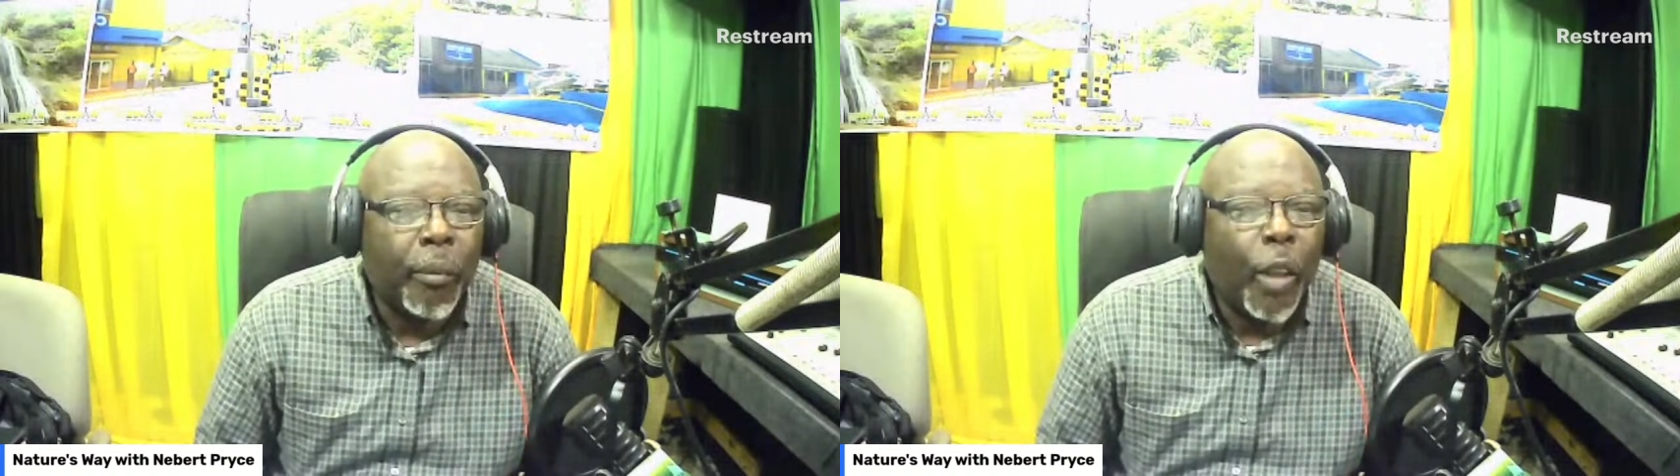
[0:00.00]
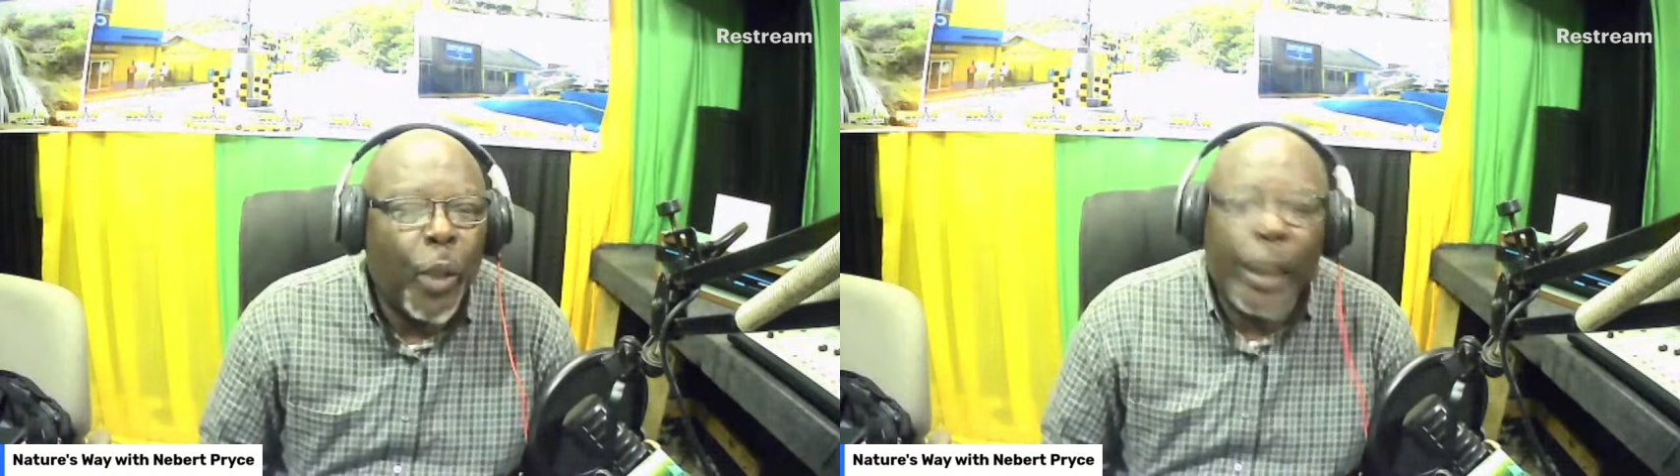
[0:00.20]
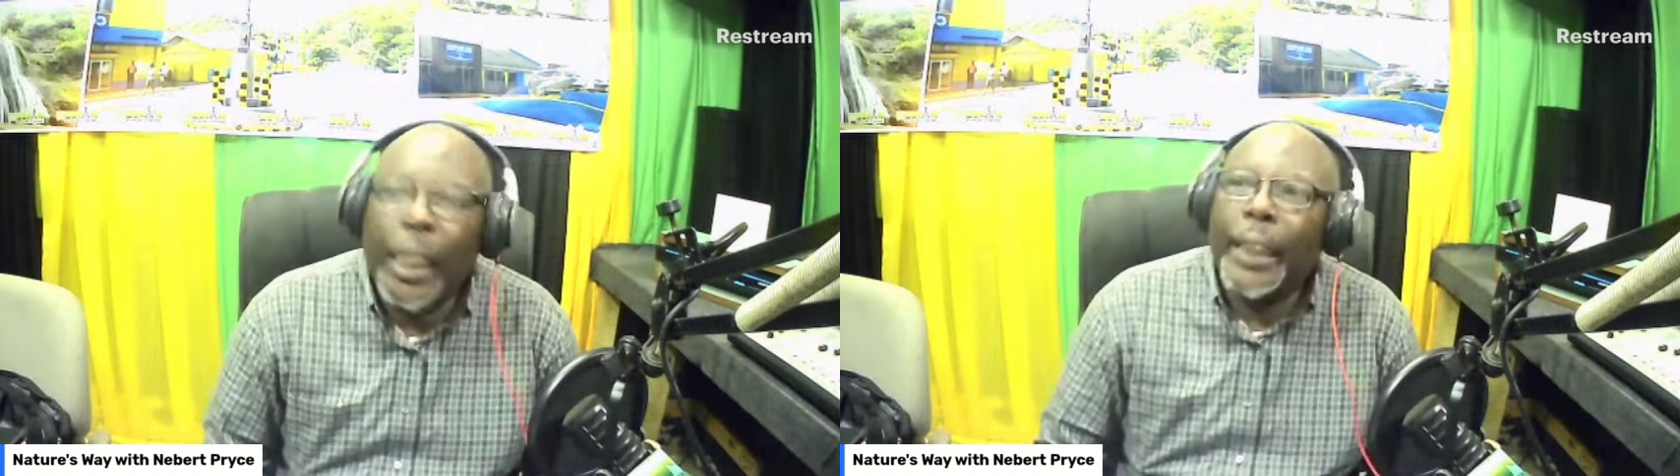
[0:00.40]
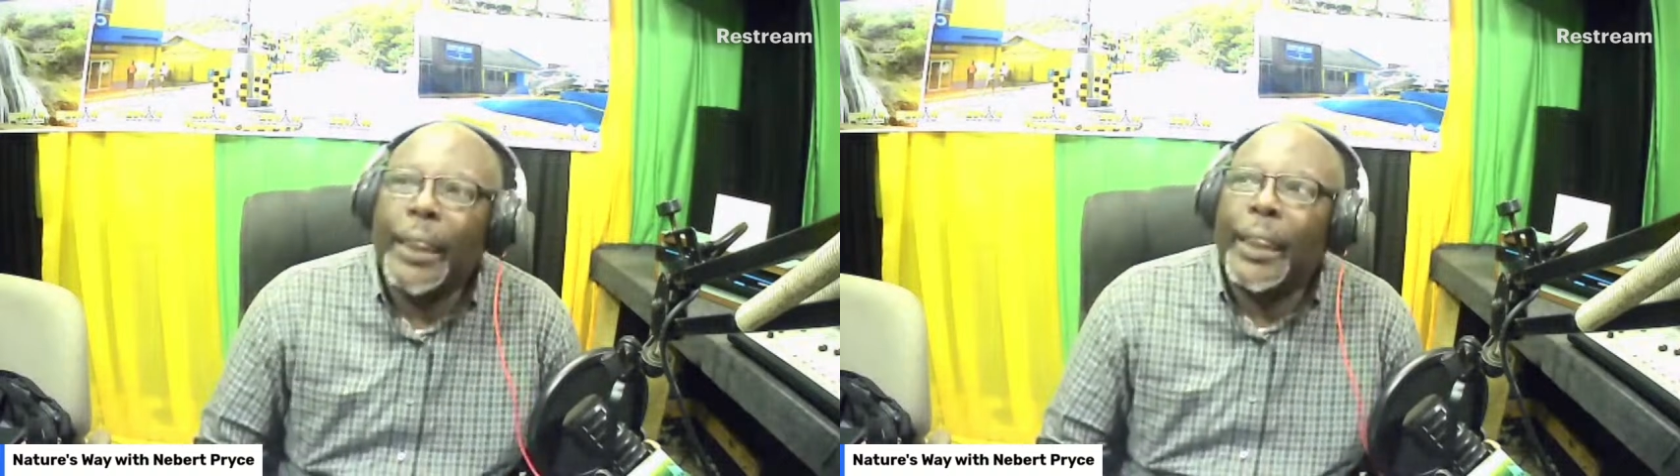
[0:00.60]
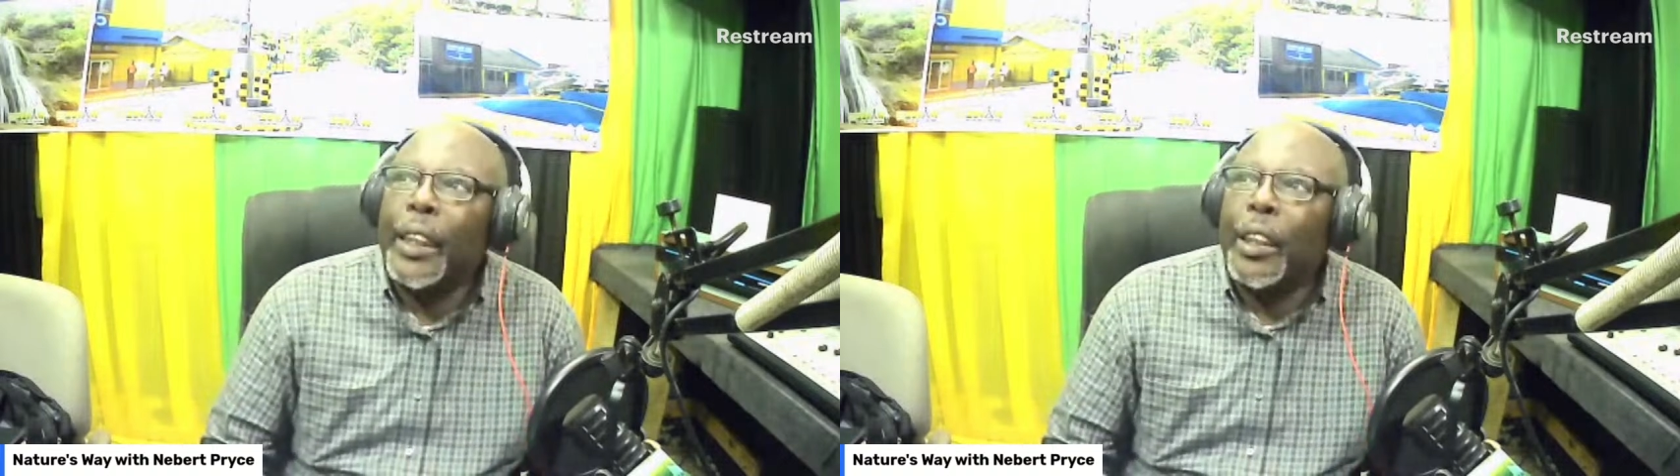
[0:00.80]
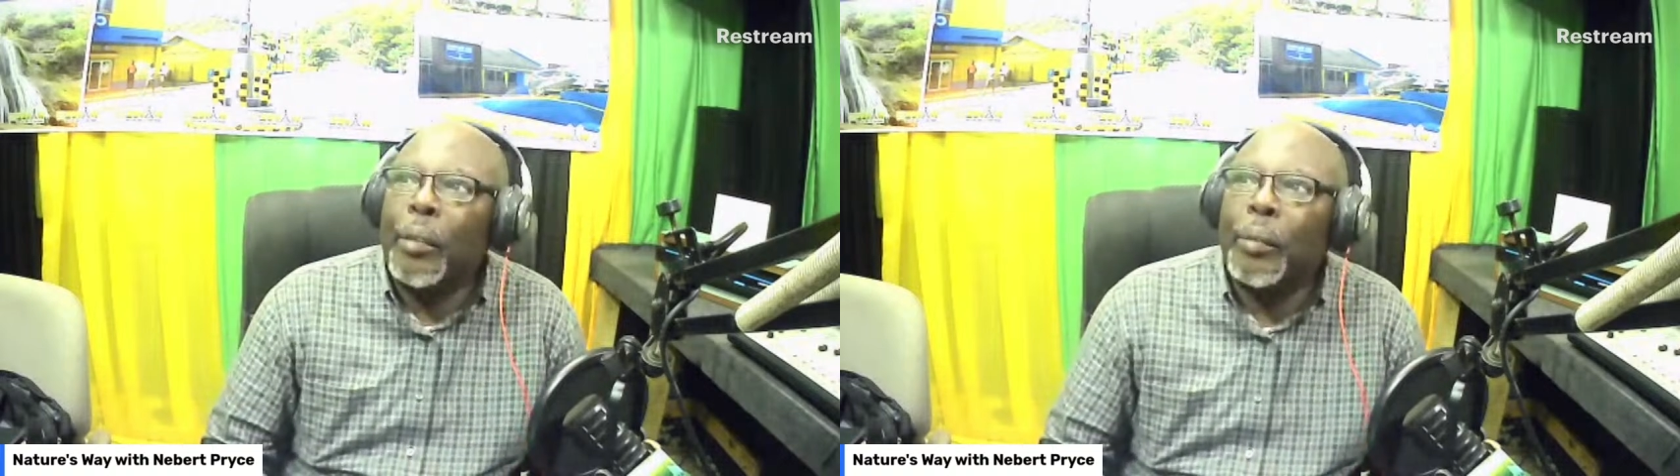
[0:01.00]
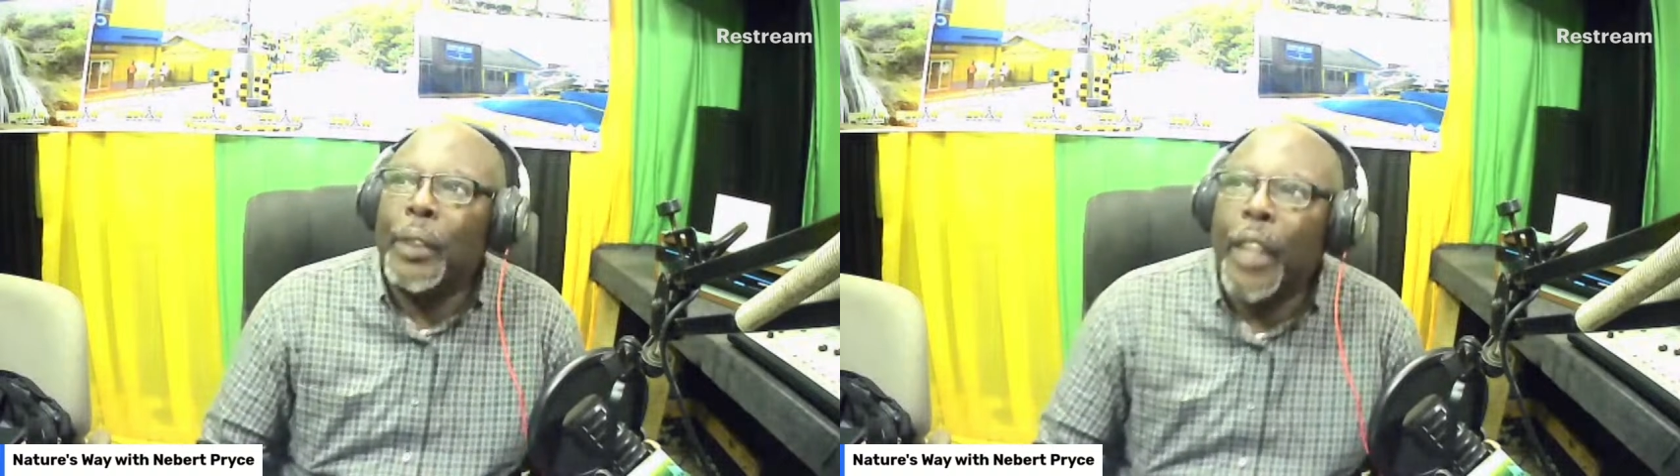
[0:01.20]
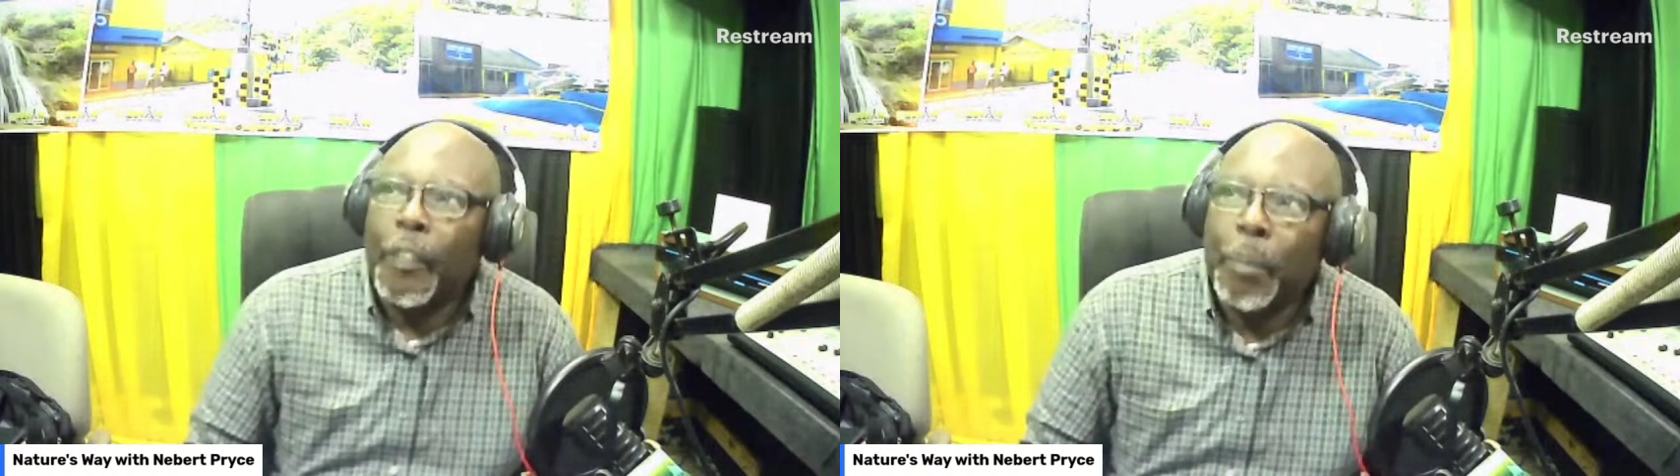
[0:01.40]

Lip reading: What are the symptoms of